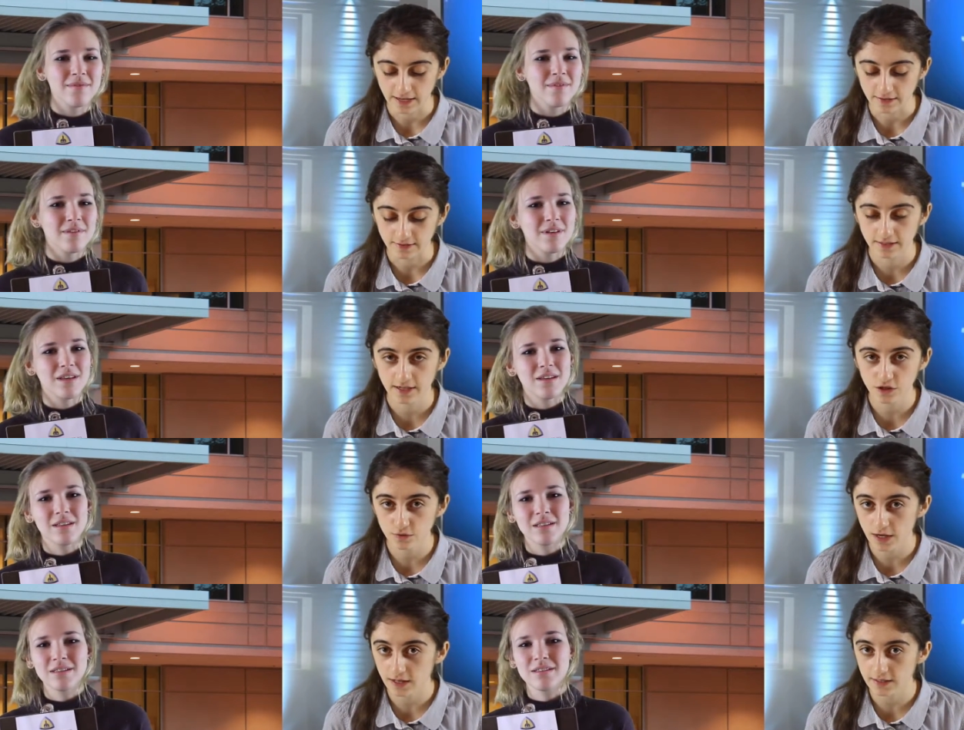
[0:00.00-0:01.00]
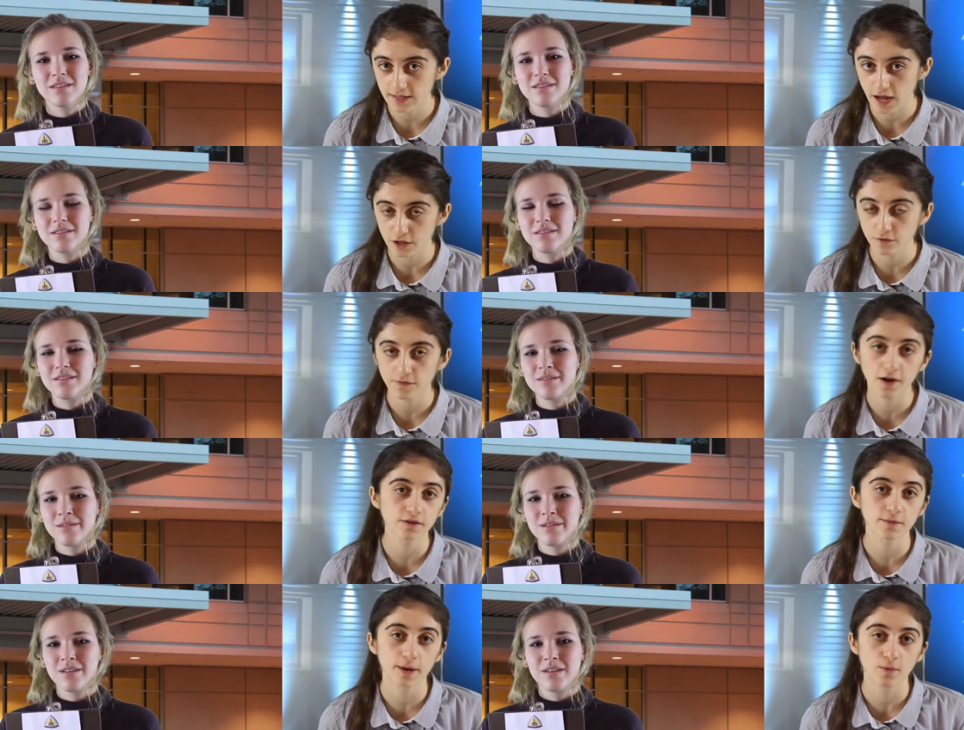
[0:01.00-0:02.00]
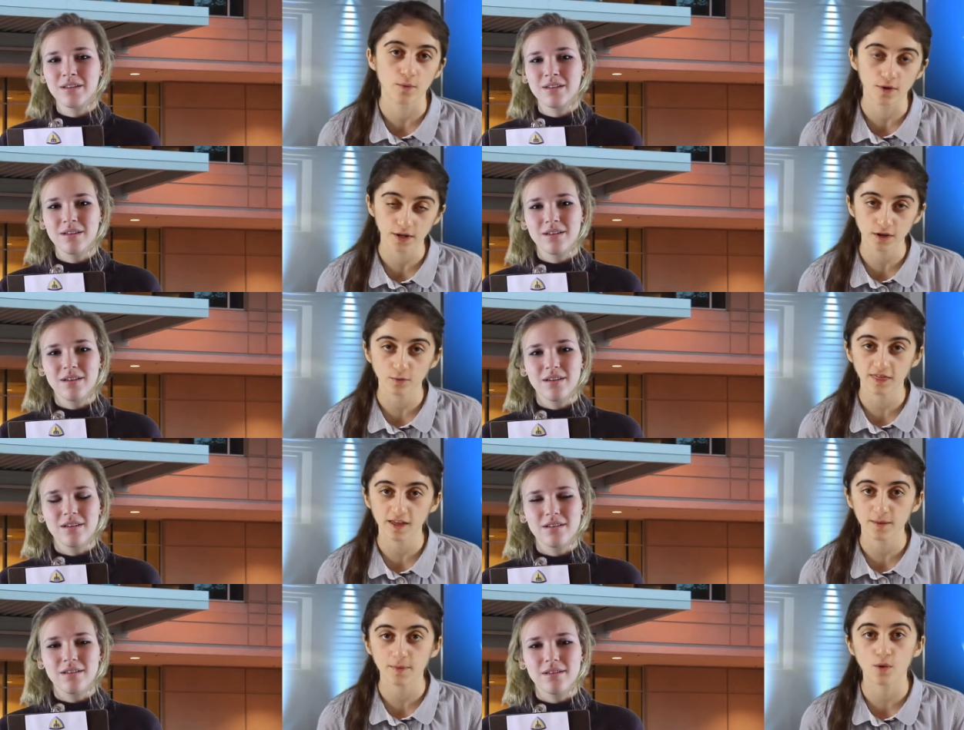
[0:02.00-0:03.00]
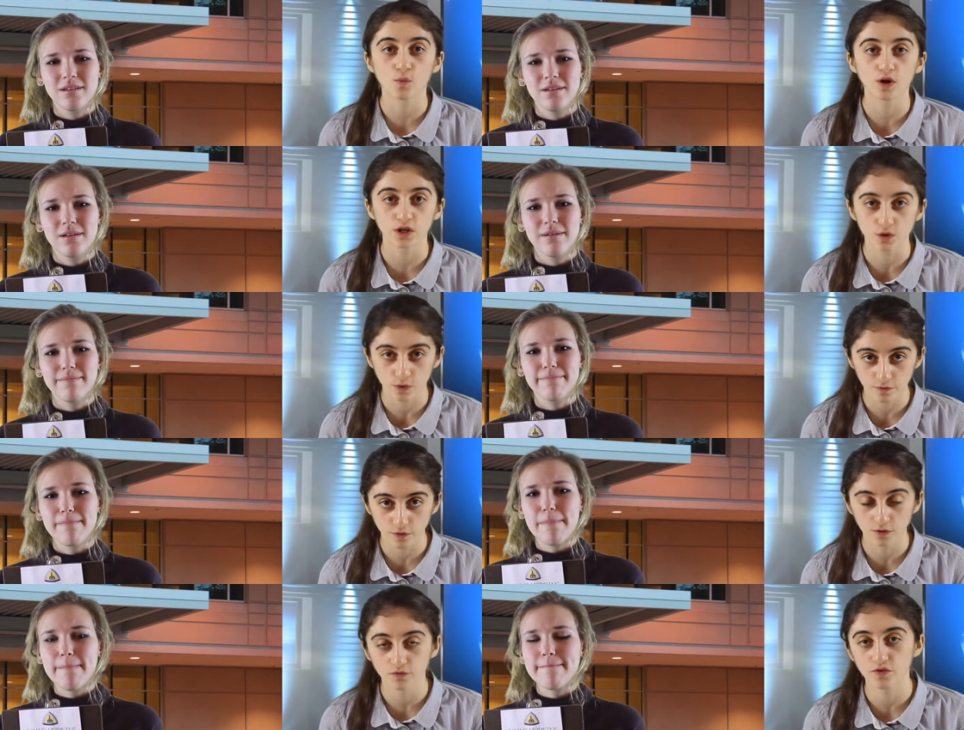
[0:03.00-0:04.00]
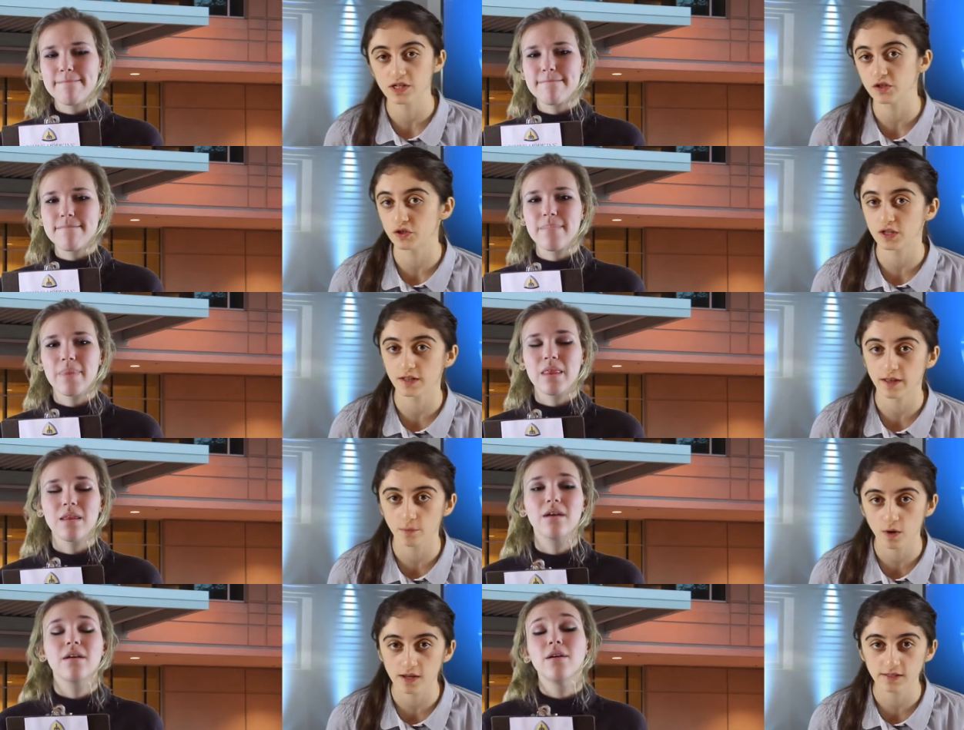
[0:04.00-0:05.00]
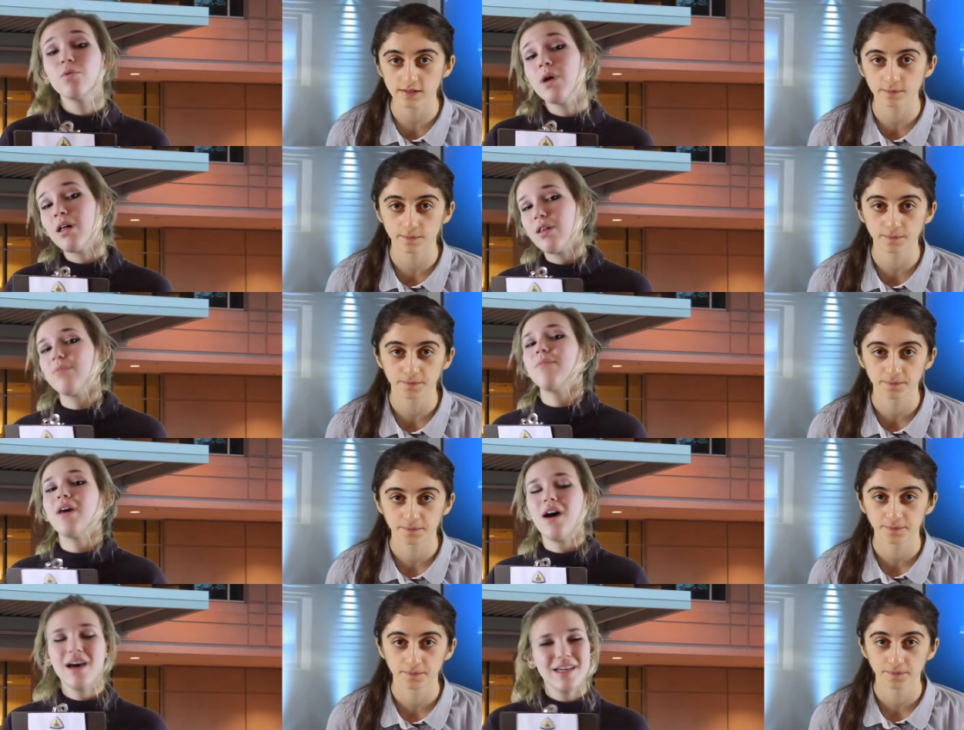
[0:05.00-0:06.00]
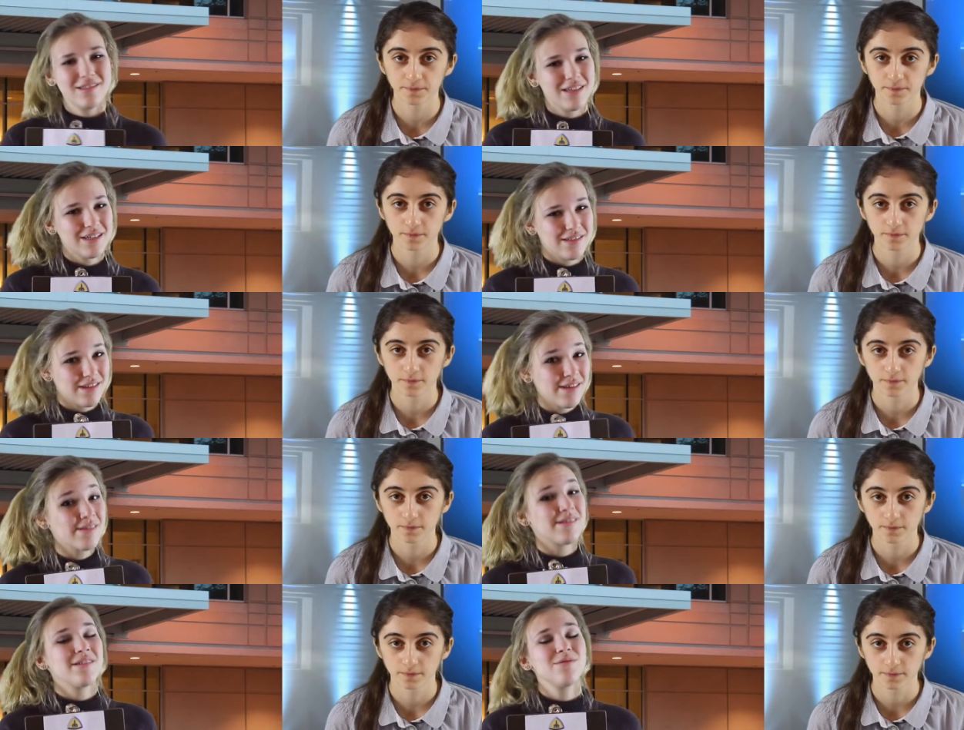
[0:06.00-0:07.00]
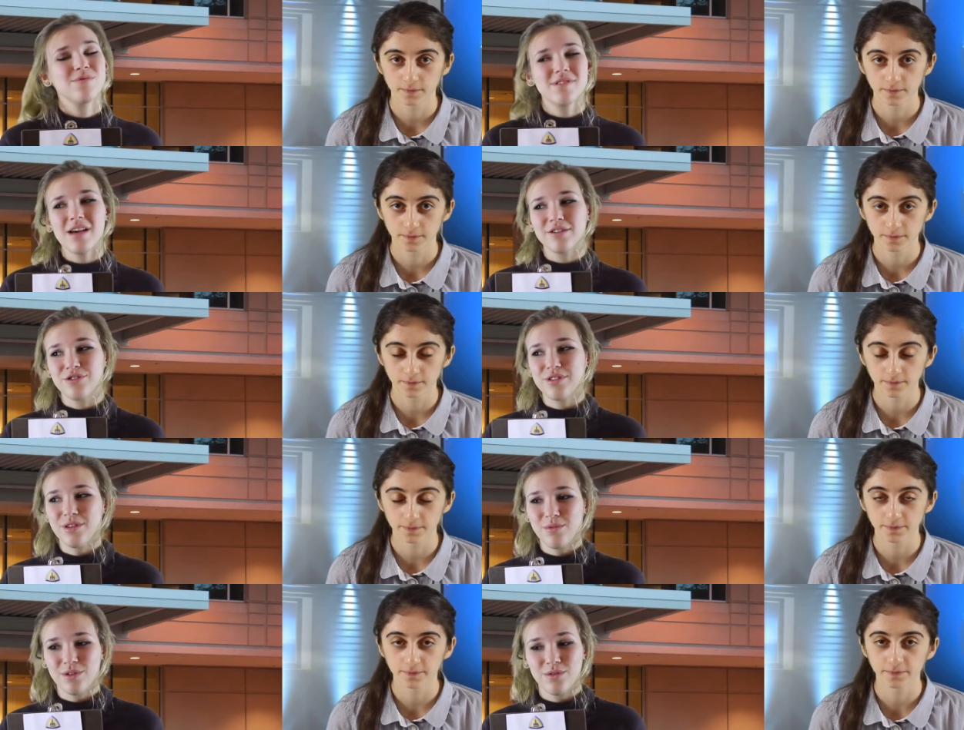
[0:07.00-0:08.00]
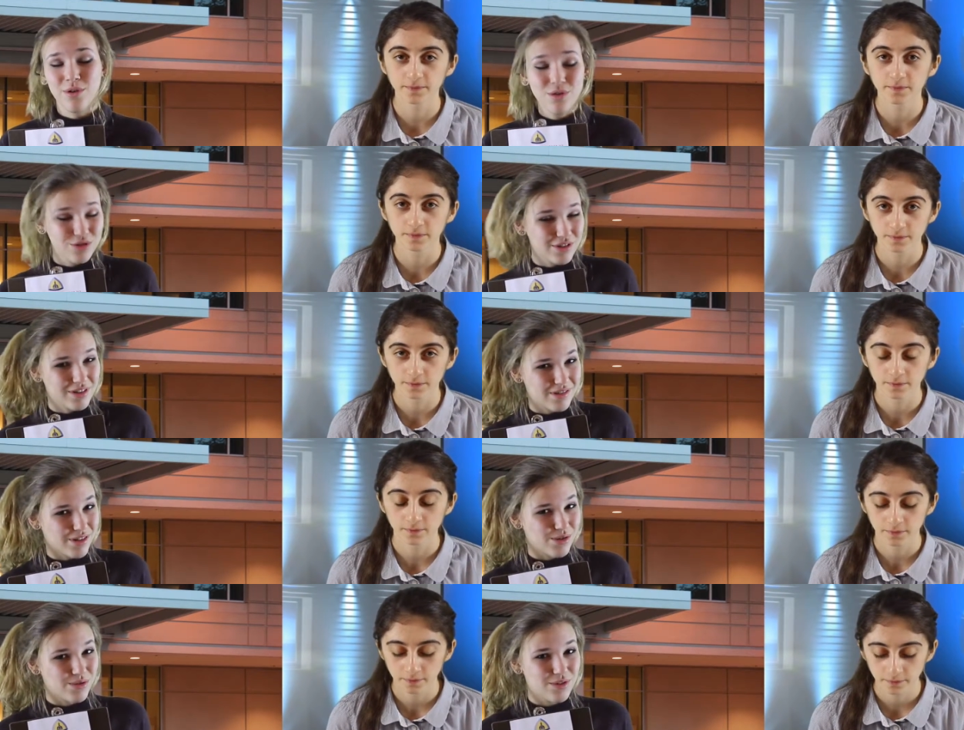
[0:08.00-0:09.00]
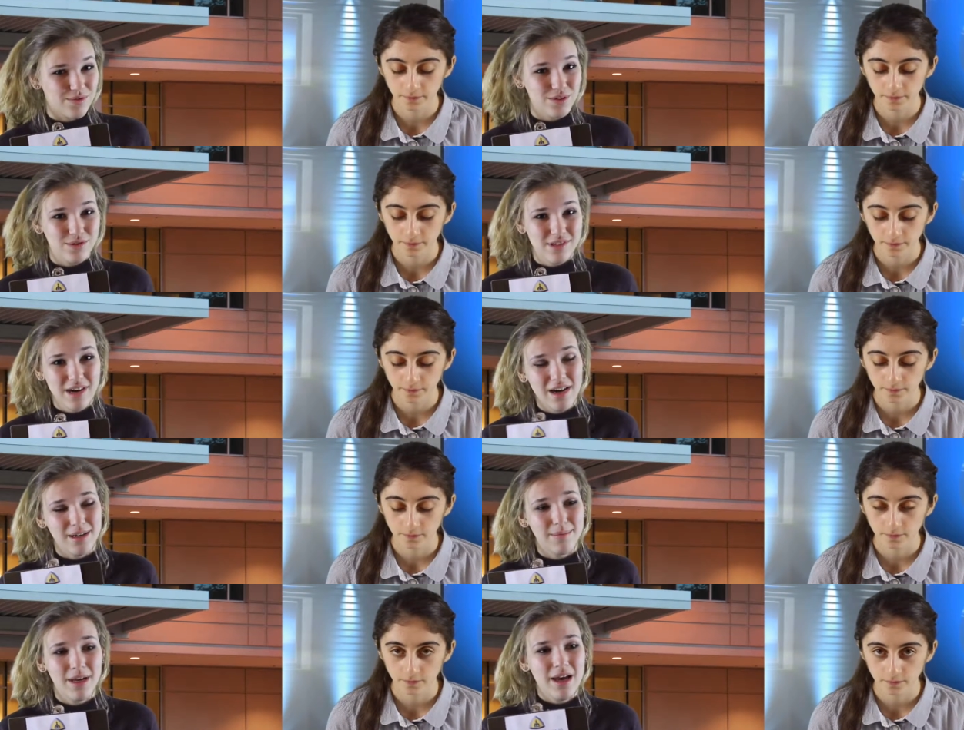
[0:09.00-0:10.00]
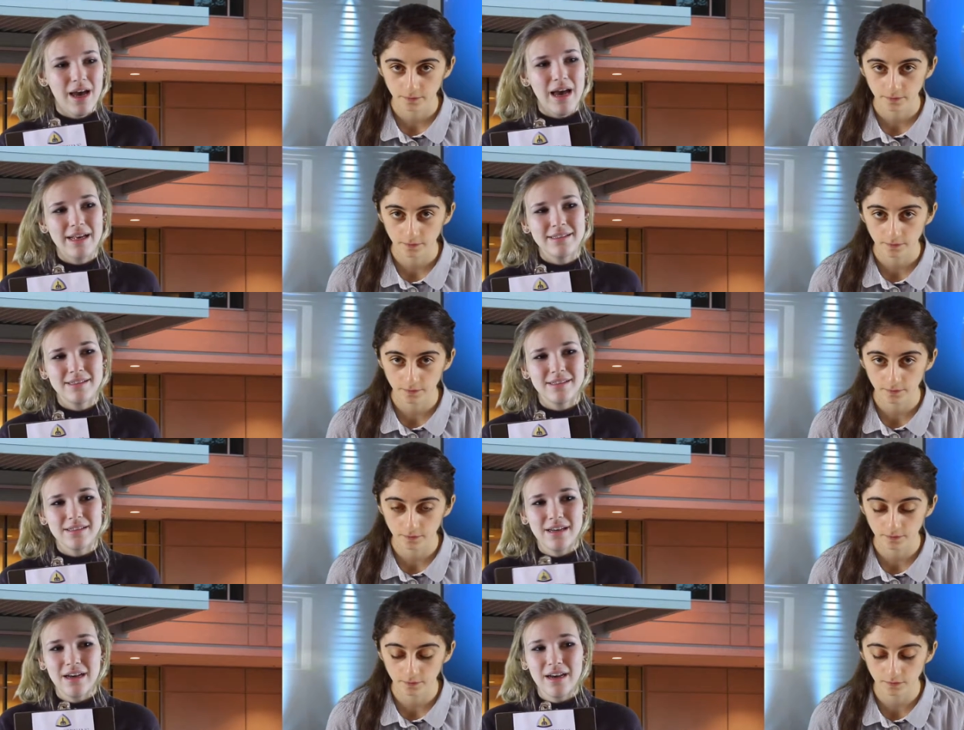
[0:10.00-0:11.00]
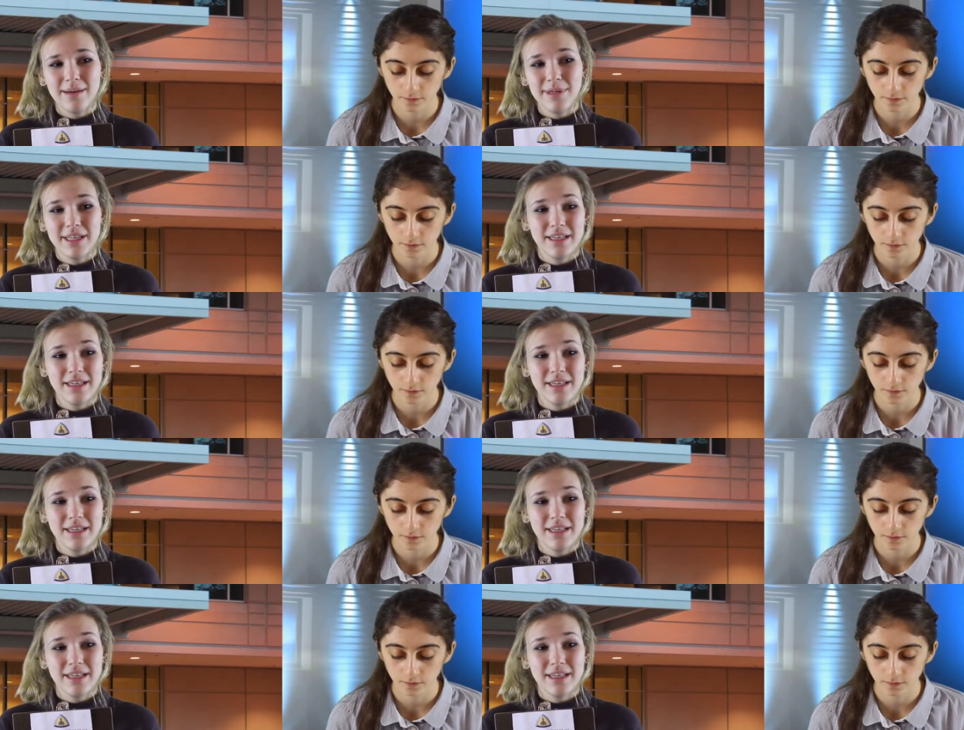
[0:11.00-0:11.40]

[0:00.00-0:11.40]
Speaker 1: cells. Can you tell us how you felt about working with them and what your role in researching them was? Well,
Speaker 2: I, as Gey's assistant, was actually the one who cultured the cells for the first time. And, I mean,